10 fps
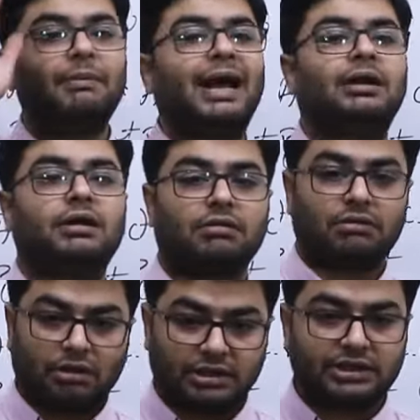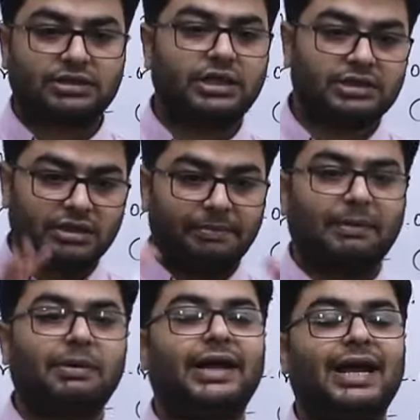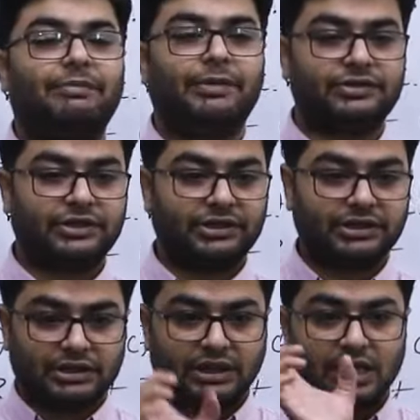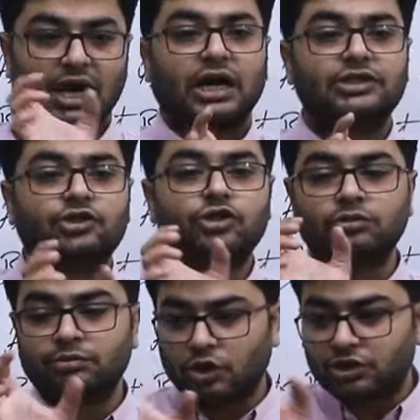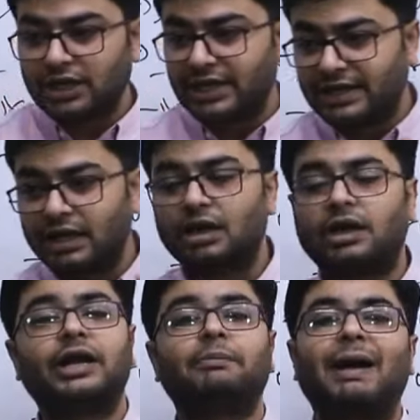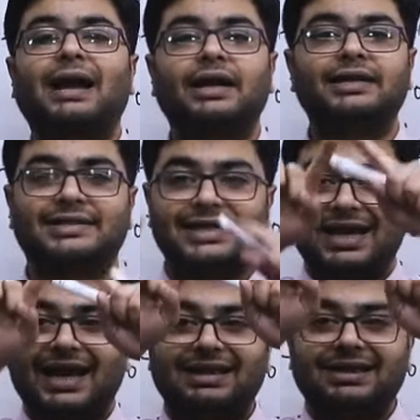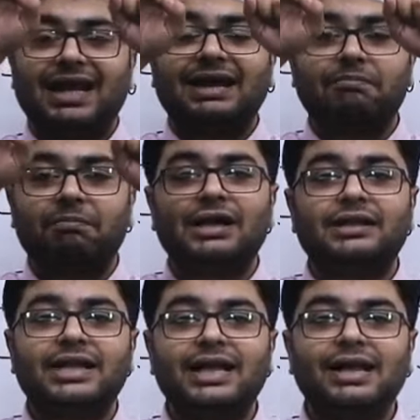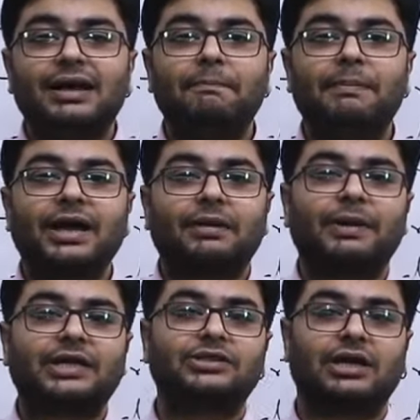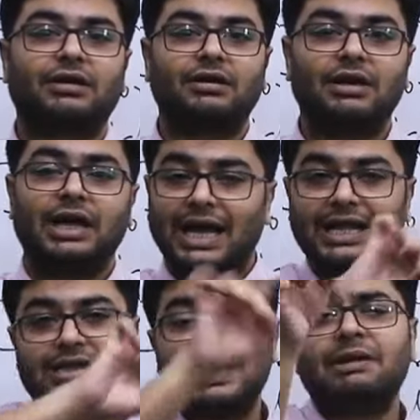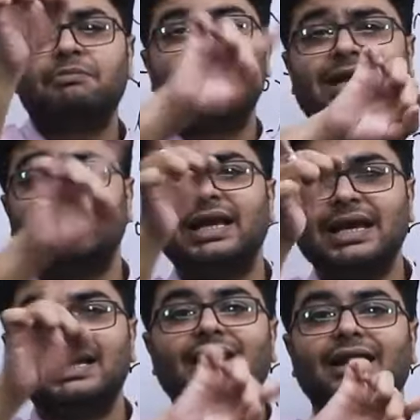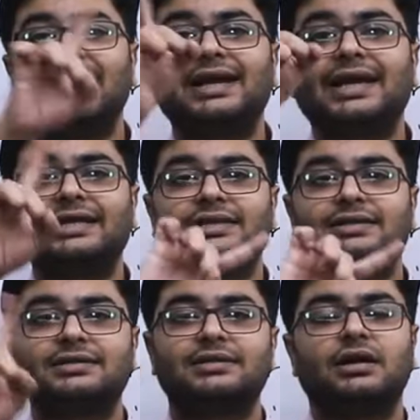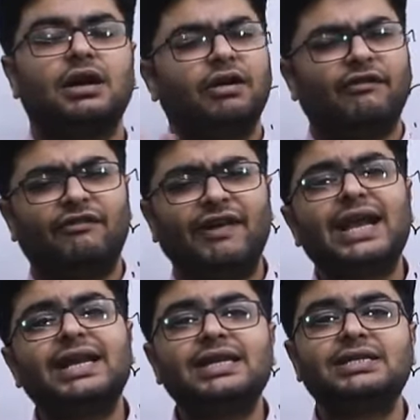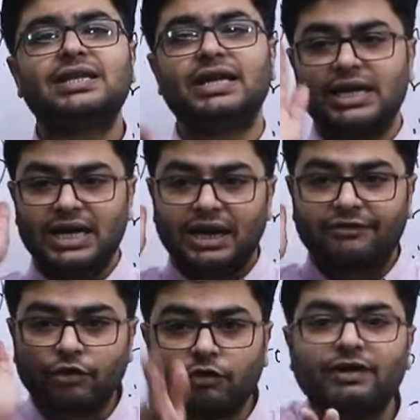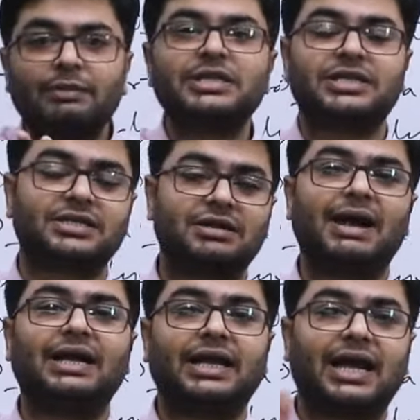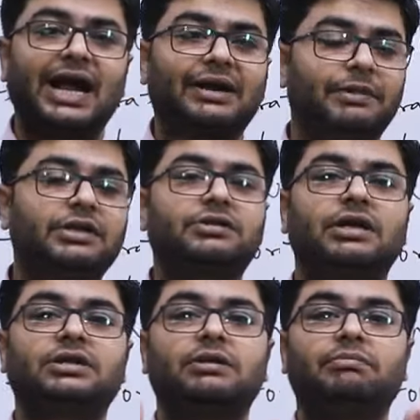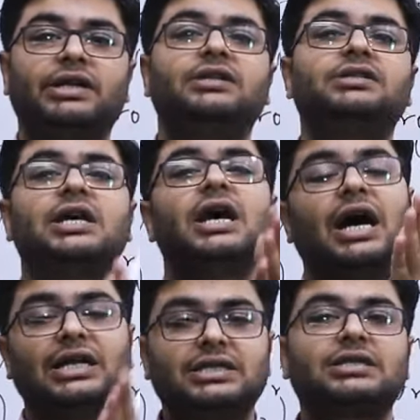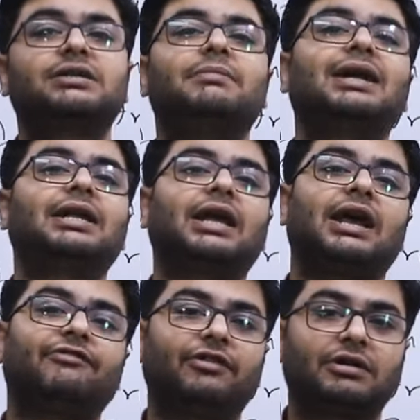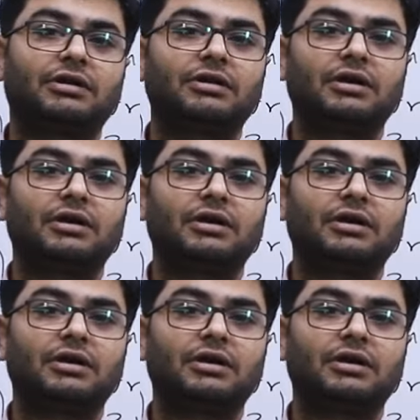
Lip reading: manner, not just this, the public administration. Consume those little learning packets and then build the bigger picture. And then make the linkages. Very easy. If you will be systematic, administration means a systematic effort.